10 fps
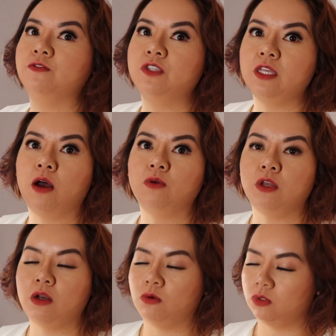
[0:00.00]
So
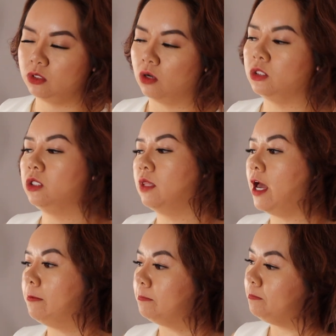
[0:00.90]
don't do
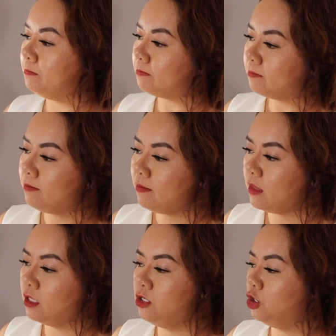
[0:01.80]
that.
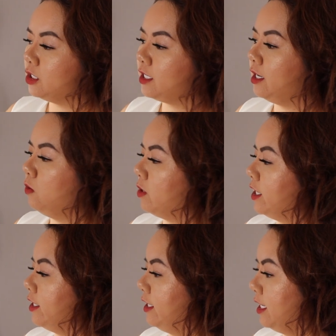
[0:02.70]
You're just kind of
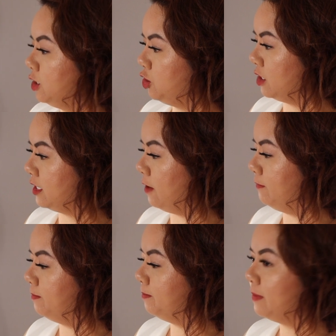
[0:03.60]
working against
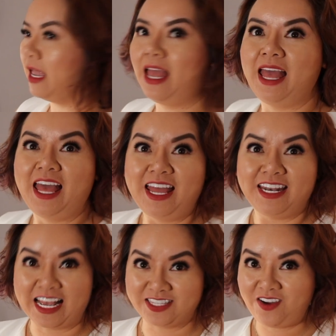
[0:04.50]
yourself.
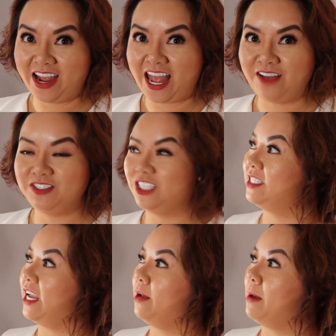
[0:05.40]
That's all I have to
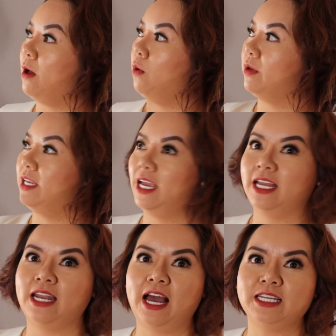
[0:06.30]
say about
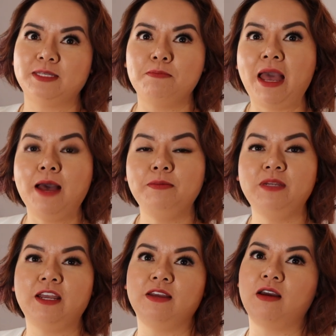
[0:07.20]
Kitten Eye Map.
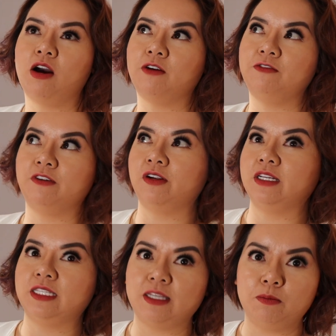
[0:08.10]
They are
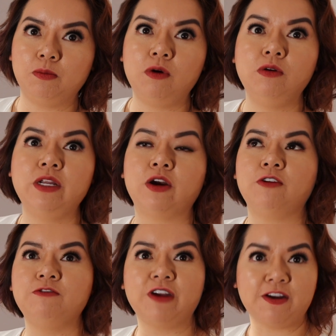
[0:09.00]
fairly simple. They
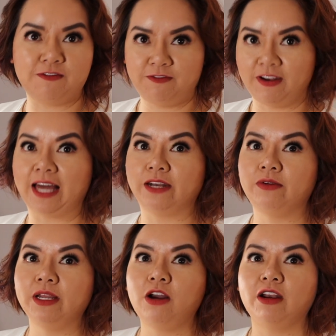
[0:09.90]
are very
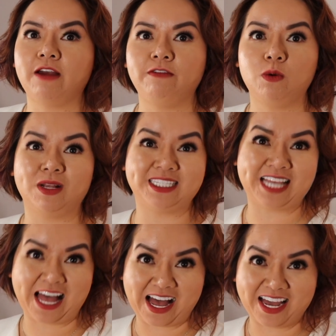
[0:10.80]
flattering on everyone's
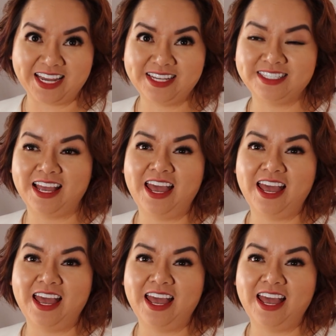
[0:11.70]
eyes.